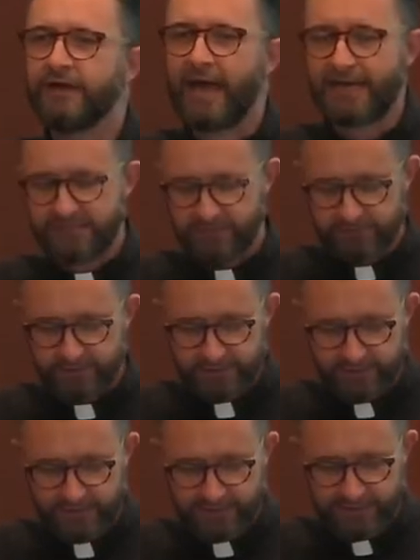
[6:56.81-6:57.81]
activity.
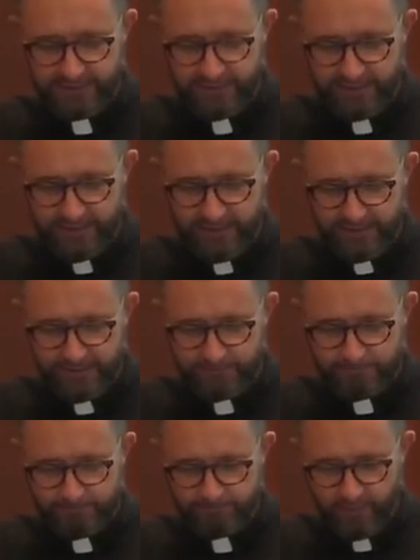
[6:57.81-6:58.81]

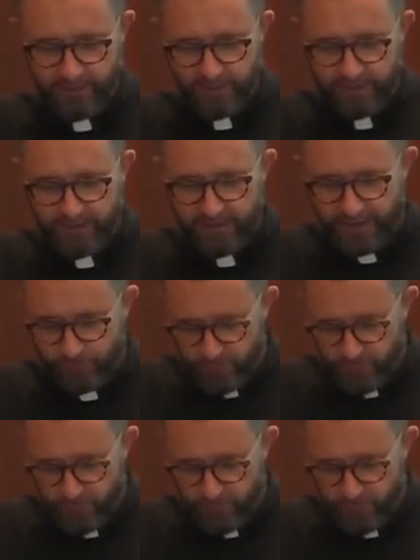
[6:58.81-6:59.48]
Um, and